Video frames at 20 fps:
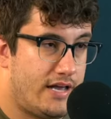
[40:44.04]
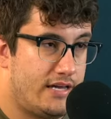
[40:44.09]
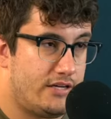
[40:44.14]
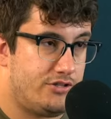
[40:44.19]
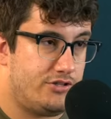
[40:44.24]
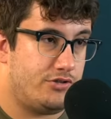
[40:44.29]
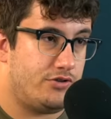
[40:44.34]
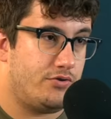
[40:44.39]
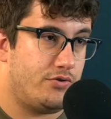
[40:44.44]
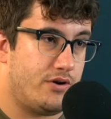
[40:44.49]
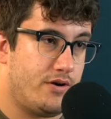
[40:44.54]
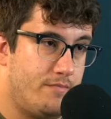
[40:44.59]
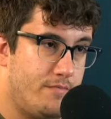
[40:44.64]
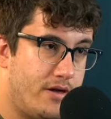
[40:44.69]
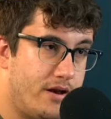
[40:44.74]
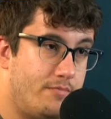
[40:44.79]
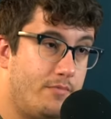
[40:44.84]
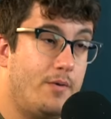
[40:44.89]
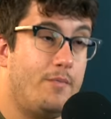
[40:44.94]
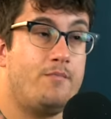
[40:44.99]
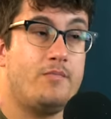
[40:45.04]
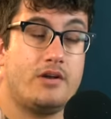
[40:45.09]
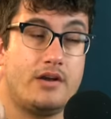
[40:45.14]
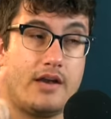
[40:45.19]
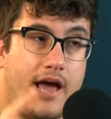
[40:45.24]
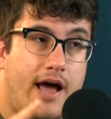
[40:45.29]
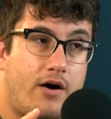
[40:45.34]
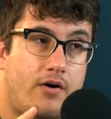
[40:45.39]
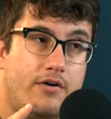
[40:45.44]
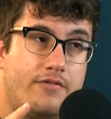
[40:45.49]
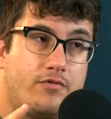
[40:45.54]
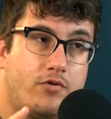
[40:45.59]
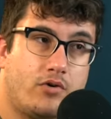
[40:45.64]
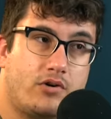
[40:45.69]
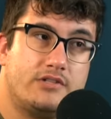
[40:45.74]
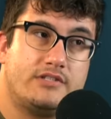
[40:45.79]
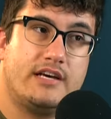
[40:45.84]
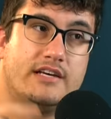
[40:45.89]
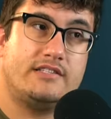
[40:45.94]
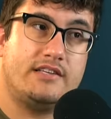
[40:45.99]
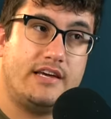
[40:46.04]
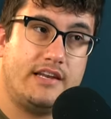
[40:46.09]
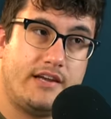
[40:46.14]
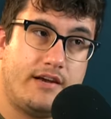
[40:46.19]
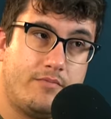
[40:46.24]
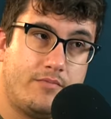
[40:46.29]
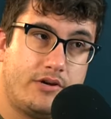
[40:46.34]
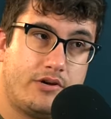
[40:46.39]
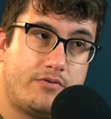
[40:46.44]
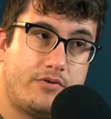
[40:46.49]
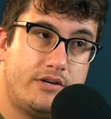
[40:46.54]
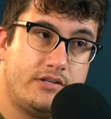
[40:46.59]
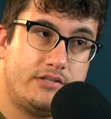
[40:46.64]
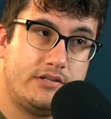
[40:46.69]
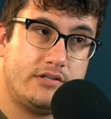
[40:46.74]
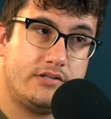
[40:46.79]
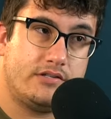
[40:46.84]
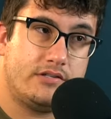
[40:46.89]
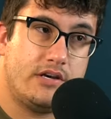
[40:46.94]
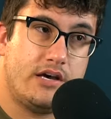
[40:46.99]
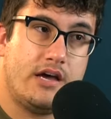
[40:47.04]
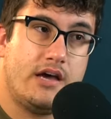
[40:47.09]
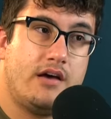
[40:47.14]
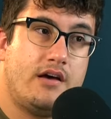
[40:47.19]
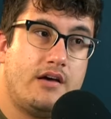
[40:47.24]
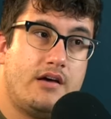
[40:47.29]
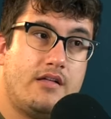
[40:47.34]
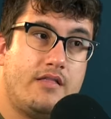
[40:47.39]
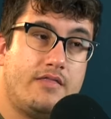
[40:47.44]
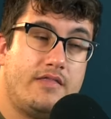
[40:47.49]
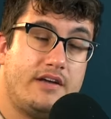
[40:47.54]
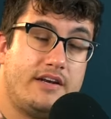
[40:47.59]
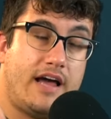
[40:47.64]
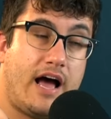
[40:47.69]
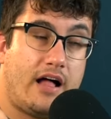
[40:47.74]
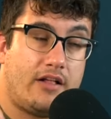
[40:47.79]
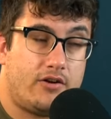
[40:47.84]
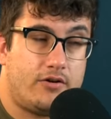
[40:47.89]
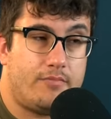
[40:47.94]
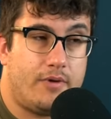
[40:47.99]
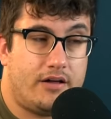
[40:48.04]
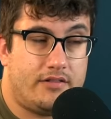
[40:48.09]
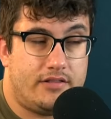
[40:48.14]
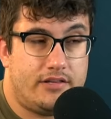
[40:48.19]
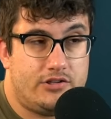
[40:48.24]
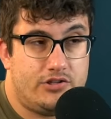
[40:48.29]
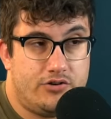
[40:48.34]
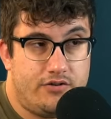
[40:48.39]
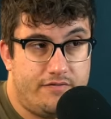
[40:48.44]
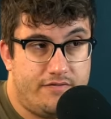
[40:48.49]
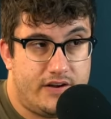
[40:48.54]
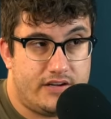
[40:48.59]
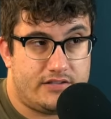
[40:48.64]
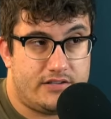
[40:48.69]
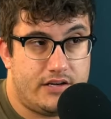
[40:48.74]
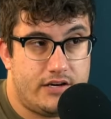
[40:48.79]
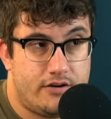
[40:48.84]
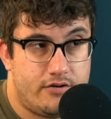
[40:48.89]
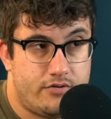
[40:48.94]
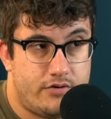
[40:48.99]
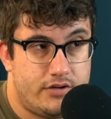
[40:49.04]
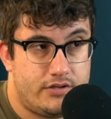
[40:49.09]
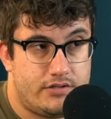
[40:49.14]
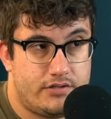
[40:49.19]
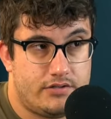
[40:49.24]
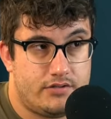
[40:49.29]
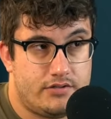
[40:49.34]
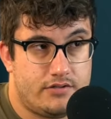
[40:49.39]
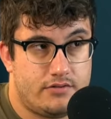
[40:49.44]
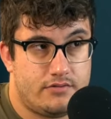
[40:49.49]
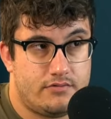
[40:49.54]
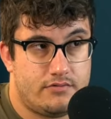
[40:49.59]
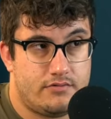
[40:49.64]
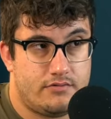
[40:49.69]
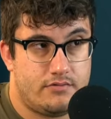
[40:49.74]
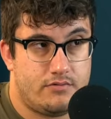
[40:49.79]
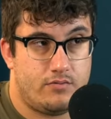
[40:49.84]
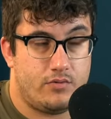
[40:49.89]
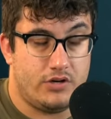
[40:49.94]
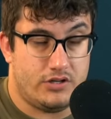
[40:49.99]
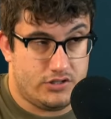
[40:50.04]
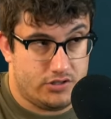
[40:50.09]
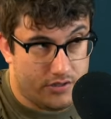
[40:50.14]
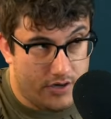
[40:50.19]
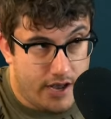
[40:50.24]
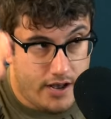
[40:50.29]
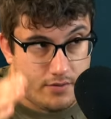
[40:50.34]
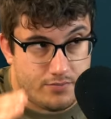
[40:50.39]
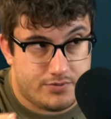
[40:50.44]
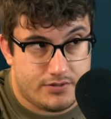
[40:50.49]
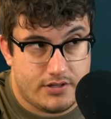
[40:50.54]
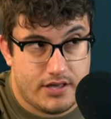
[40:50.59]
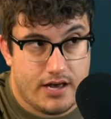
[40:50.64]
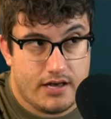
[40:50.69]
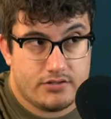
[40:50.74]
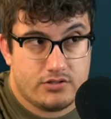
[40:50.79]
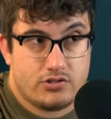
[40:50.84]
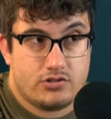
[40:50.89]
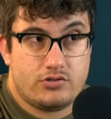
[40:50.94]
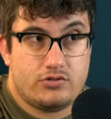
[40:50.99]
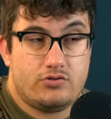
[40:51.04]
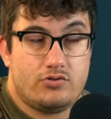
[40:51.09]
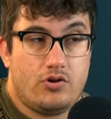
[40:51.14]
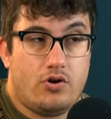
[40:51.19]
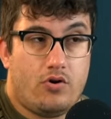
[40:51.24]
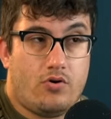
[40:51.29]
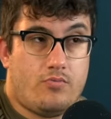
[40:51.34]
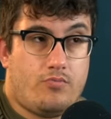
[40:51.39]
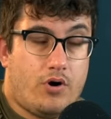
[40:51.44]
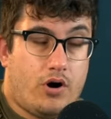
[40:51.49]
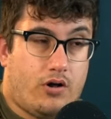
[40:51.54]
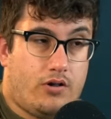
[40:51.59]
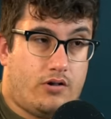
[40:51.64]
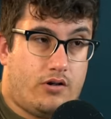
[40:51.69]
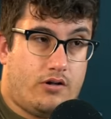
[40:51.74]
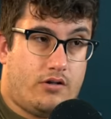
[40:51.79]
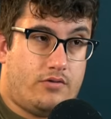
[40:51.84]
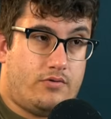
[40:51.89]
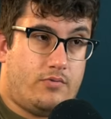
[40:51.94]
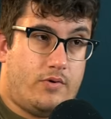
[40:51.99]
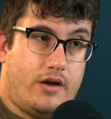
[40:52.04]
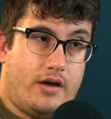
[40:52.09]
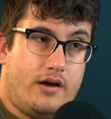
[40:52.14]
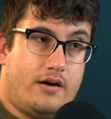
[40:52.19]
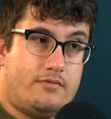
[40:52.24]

to get you to at a minimum. Now, yeah. of course, as income increases, the dollar amount that you're investing increases, which helps that snowball all the way